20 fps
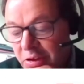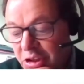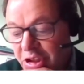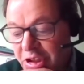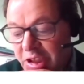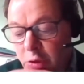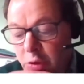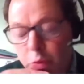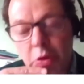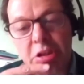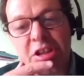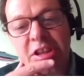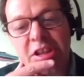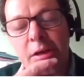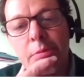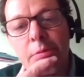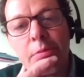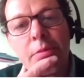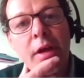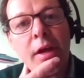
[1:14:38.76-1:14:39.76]
understand what
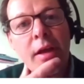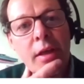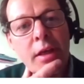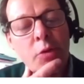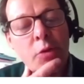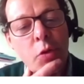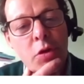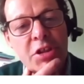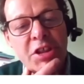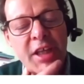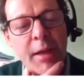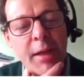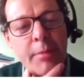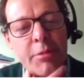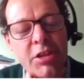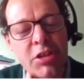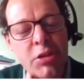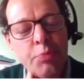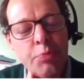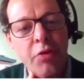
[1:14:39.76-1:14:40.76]
is what is
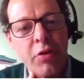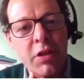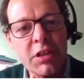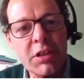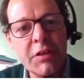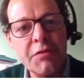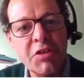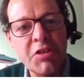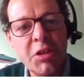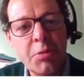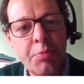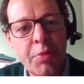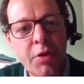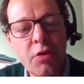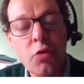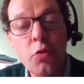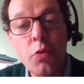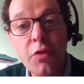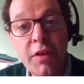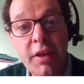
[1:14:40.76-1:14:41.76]
happening to productivity
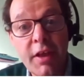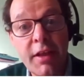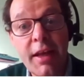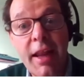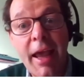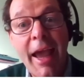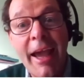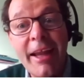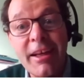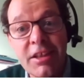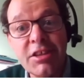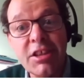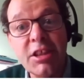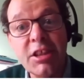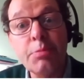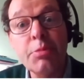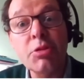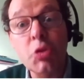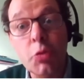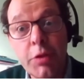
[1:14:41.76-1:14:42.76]
both within and
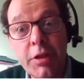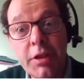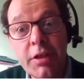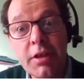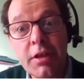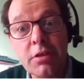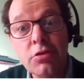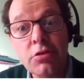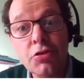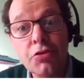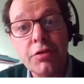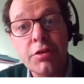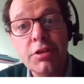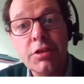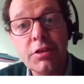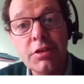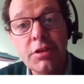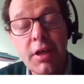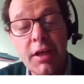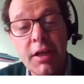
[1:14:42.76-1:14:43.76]
indeed between countries.